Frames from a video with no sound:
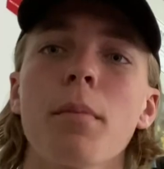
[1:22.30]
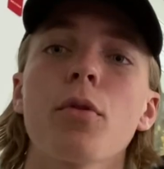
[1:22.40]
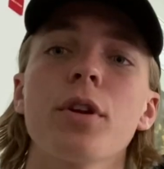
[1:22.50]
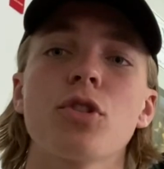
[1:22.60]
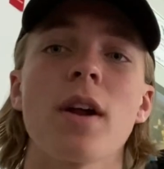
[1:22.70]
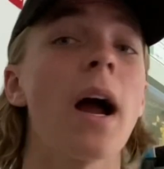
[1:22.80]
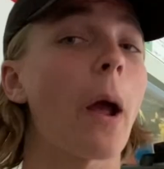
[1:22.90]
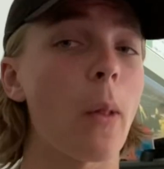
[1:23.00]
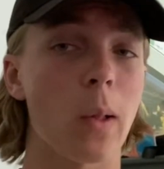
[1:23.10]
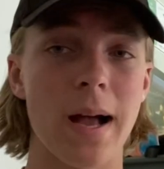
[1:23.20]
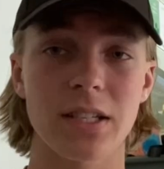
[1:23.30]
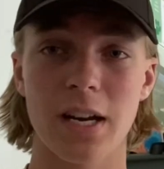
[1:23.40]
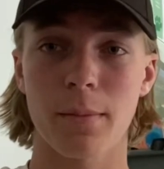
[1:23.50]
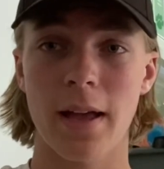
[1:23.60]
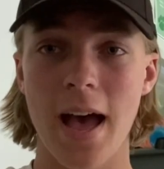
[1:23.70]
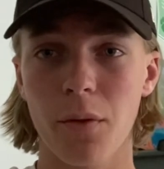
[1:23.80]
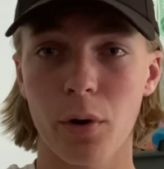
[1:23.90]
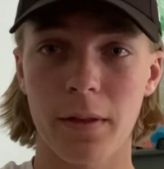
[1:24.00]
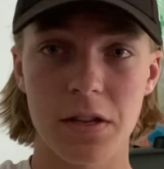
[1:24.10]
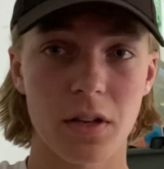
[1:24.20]
Prix track. And the last time we had one
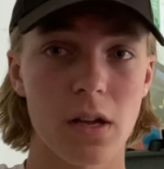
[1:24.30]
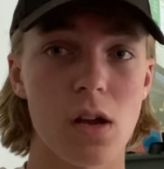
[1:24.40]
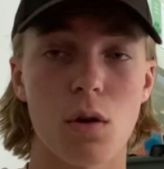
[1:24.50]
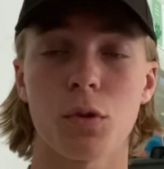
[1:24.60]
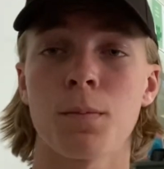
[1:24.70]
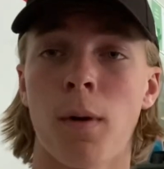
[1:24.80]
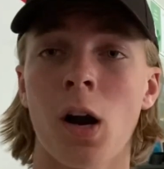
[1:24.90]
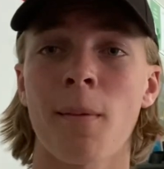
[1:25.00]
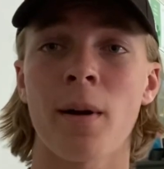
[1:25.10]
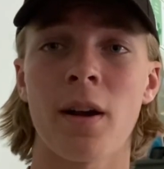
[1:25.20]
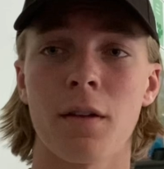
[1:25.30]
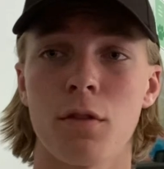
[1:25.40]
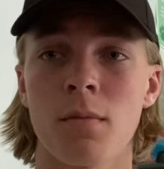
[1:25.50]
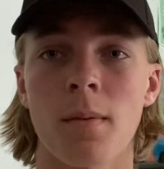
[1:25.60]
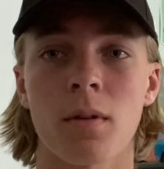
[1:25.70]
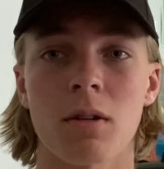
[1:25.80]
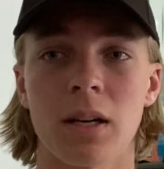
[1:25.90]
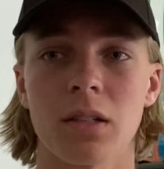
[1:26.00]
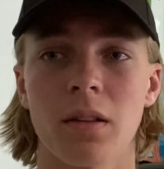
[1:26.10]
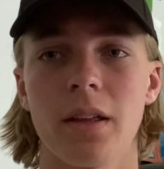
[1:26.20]
of these was Barber, and if you remember
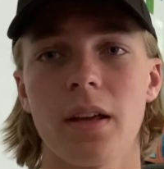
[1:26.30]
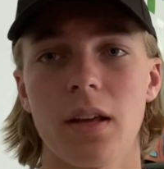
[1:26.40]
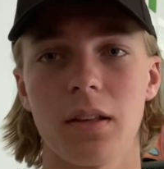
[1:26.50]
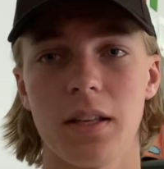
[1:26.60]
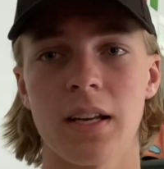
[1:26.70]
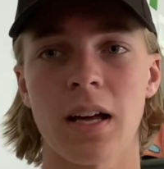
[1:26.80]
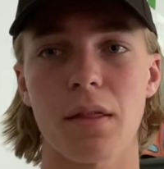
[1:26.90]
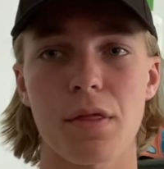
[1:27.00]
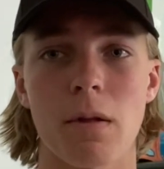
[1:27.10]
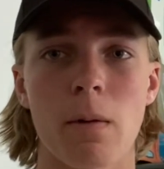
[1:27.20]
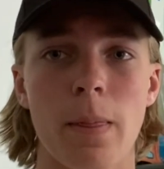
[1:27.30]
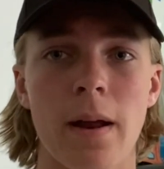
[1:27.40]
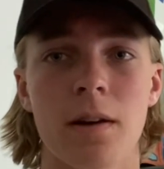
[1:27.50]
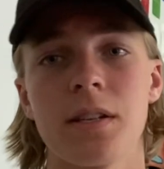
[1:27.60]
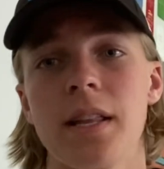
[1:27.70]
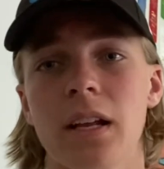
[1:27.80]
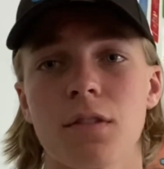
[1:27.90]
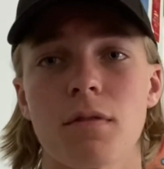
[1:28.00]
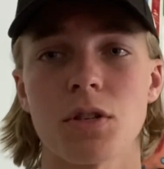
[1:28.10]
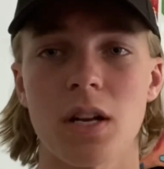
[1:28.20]
correctly, he got third there to take his
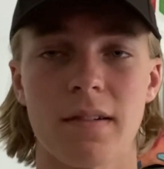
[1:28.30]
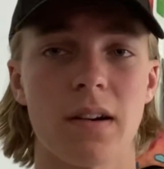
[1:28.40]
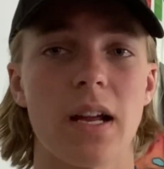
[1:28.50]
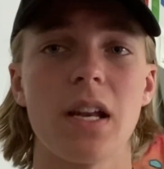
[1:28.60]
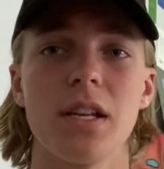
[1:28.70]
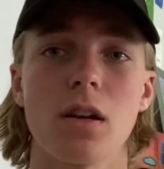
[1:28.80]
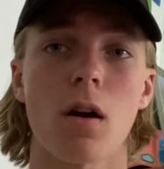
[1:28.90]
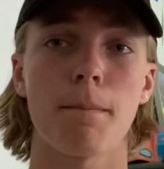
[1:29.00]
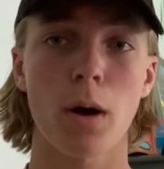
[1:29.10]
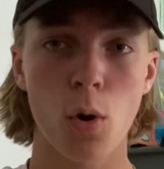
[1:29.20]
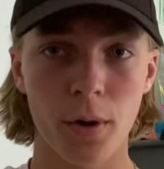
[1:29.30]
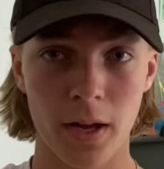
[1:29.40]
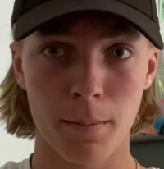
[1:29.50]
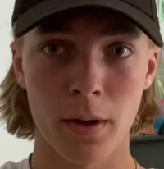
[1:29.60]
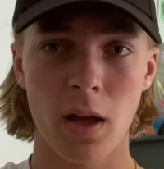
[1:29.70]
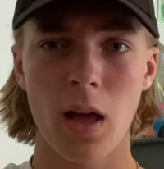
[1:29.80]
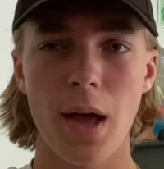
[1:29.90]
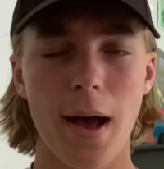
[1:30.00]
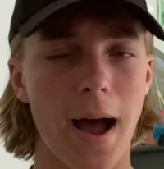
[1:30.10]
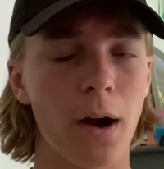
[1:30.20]
first ever IndyCar podium.
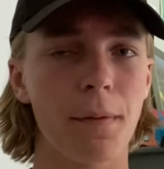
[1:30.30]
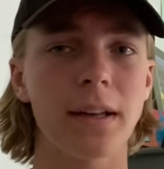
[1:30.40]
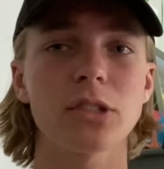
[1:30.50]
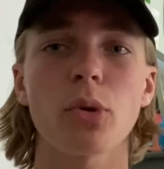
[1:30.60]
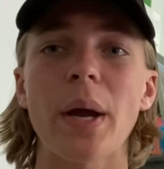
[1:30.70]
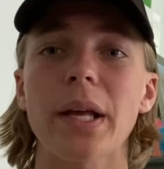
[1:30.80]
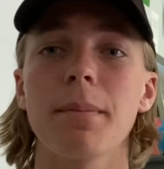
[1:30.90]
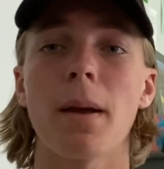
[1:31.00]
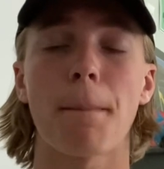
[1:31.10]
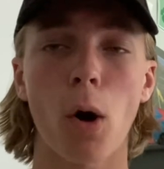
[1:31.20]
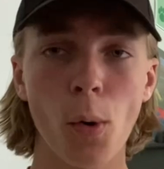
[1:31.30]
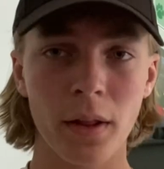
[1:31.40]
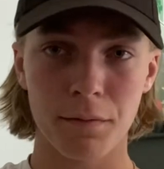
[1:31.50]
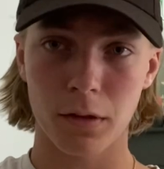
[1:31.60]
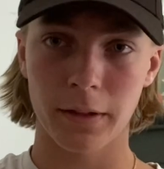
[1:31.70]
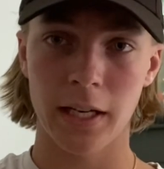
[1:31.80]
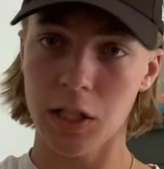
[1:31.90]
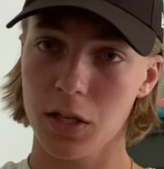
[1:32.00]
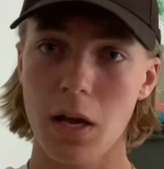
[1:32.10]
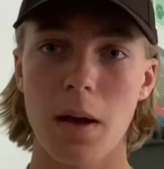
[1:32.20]
I don't think it's quite going to be a podium for
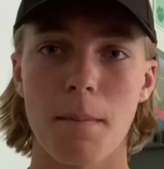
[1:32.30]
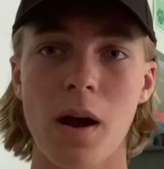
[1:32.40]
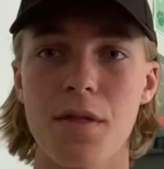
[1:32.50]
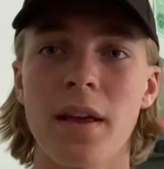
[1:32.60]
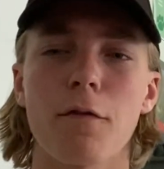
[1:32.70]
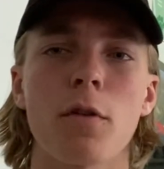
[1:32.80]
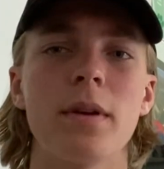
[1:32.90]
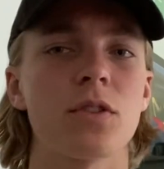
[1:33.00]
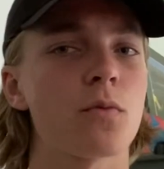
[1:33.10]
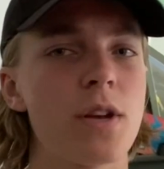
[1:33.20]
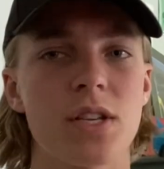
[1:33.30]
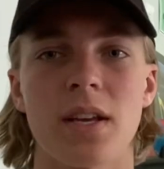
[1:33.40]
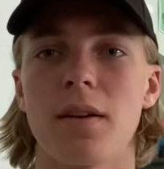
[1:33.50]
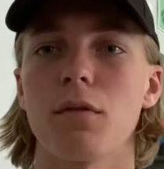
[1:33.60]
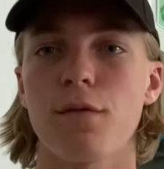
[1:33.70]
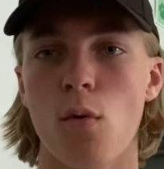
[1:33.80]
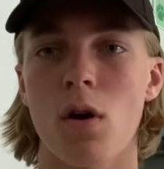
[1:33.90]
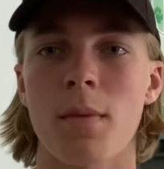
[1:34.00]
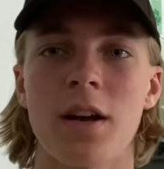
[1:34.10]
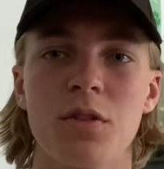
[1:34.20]
Linus, but I think from his recent
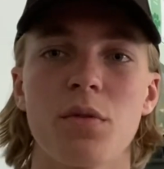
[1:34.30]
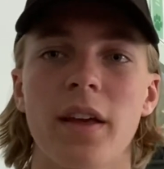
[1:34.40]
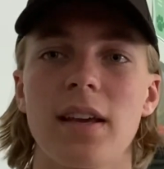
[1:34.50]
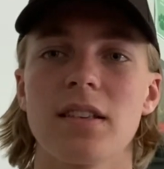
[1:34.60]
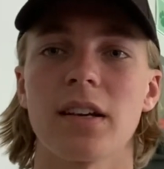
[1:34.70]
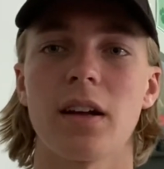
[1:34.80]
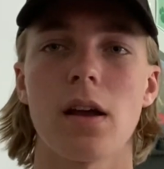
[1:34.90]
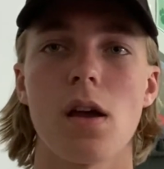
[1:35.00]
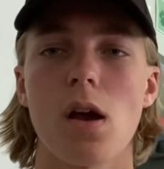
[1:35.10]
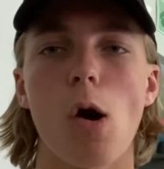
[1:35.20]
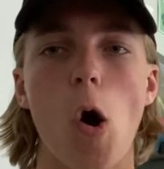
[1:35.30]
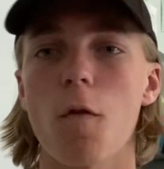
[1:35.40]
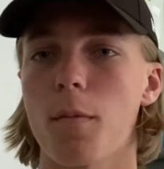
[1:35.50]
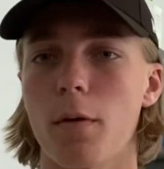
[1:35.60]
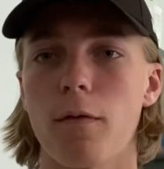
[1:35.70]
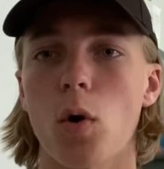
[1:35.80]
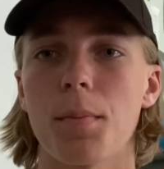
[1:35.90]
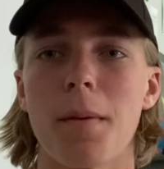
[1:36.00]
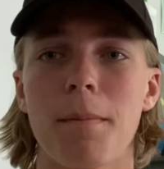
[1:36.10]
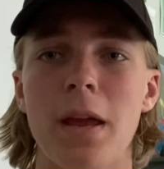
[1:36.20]
form, I do think he's going to
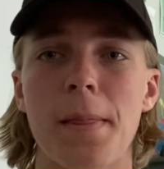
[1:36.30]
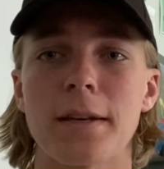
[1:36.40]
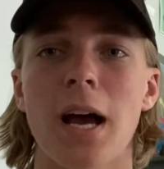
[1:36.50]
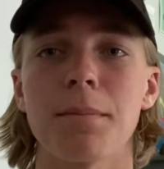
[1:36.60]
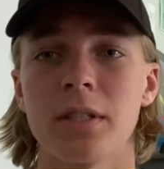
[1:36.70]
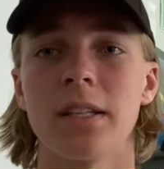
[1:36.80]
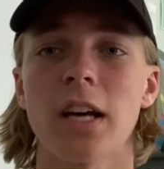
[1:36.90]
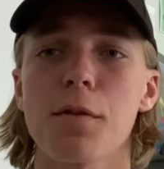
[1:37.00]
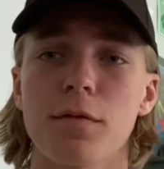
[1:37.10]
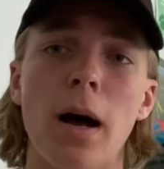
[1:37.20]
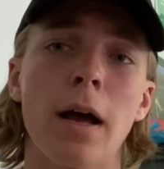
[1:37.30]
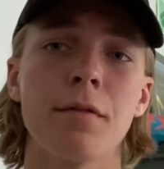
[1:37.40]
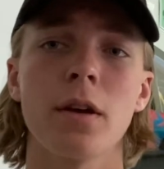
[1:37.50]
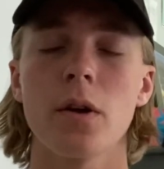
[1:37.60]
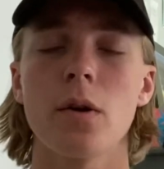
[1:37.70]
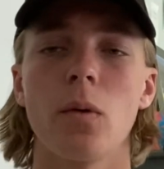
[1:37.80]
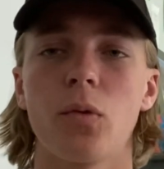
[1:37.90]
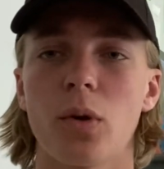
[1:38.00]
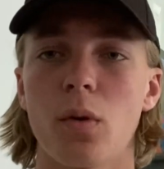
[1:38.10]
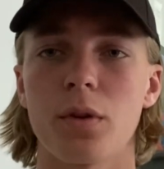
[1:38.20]
overperform and be in the top 10, top 5.
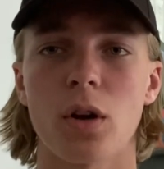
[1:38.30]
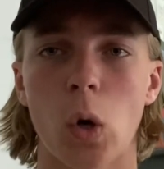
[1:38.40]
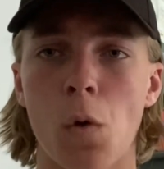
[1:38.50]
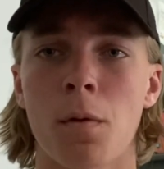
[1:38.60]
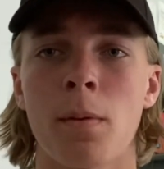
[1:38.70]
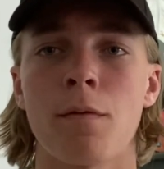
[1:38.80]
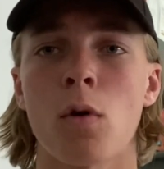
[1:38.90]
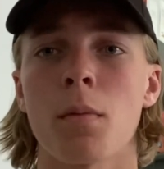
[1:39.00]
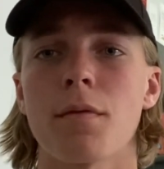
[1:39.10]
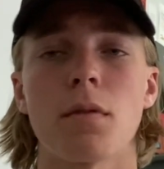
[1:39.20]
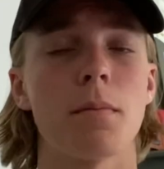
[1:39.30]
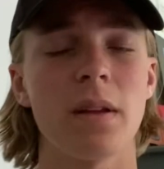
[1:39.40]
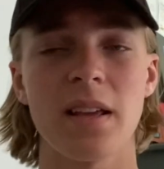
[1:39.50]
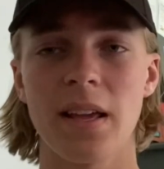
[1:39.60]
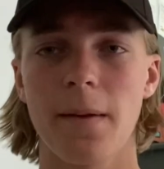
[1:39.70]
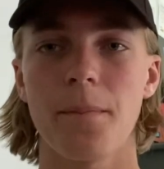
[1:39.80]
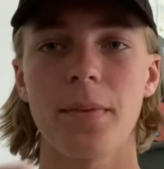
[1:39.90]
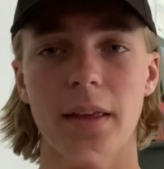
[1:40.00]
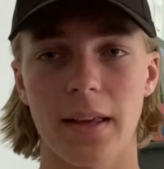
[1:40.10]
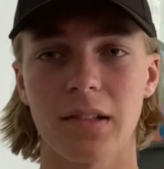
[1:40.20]
So your overperformer for me
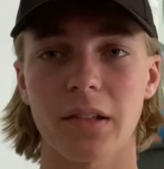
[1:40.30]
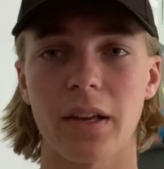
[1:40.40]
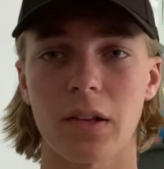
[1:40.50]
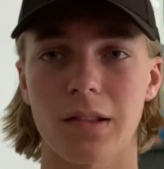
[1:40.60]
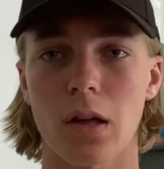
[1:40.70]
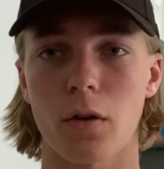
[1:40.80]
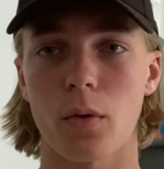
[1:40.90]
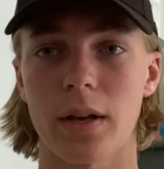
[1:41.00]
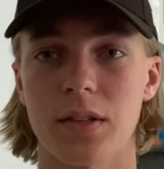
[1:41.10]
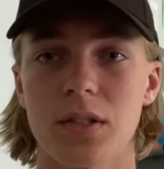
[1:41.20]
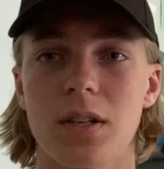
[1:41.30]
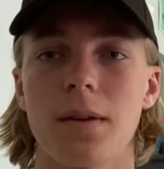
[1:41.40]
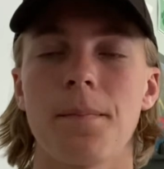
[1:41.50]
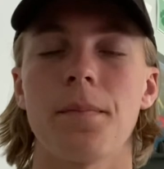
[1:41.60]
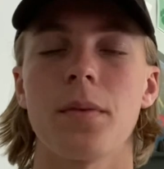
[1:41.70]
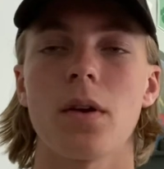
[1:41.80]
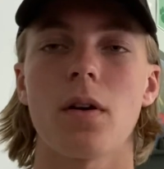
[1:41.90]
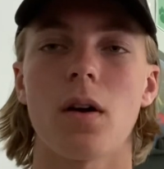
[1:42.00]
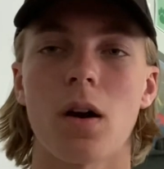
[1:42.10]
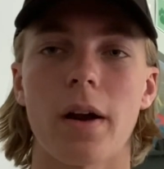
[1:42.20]
is Linus Lundqvist.
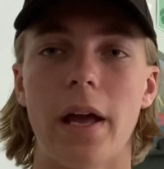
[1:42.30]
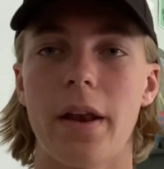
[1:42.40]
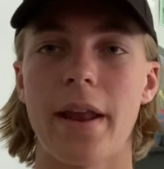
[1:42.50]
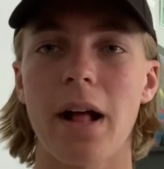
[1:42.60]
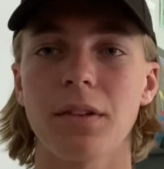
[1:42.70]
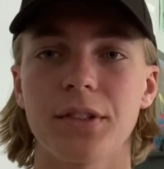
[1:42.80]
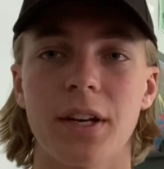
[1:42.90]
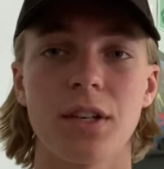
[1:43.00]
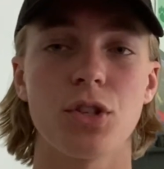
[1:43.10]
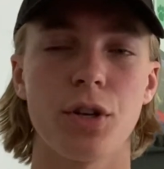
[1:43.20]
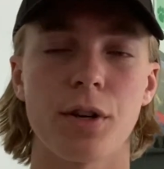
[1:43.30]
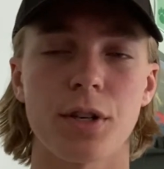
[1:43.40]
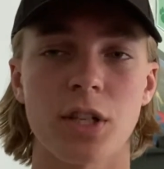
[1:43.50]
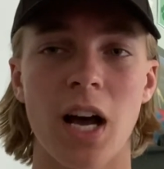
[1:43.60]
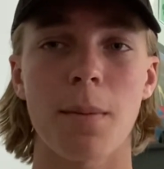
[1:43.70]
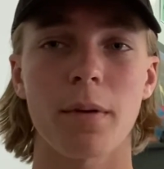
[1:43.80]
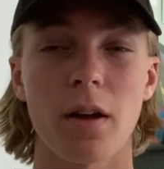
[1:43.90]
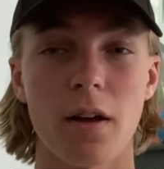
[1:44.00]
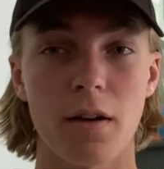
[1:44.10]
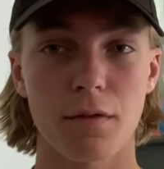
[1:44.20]
All right, now let's get into your top
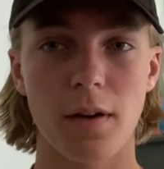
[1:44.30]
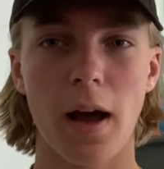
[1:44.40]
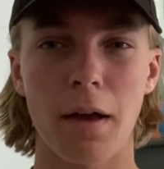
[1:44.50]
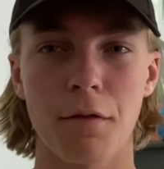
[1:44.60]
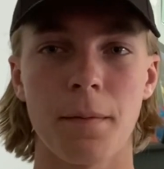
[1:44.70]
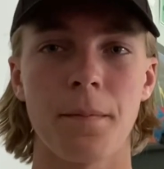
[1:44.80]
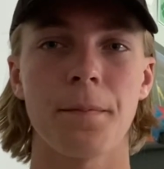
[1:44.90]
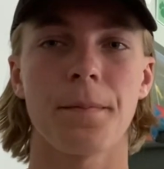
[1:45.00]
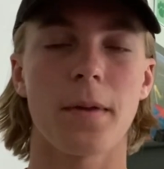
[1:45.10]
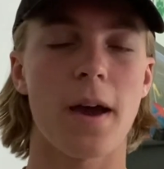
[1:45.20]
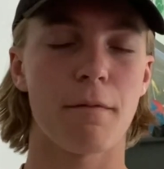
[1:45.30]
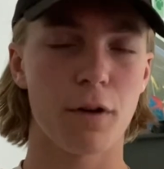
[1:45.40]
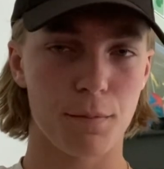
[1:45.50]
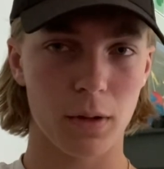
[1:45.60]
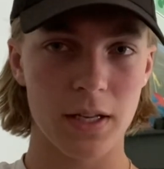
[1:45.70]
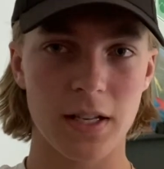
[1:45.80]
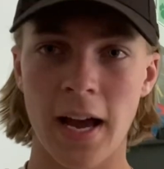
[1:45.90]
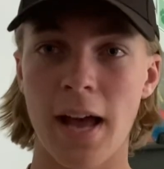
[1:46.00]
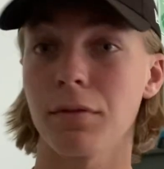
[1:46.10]
5. In 5th place, I have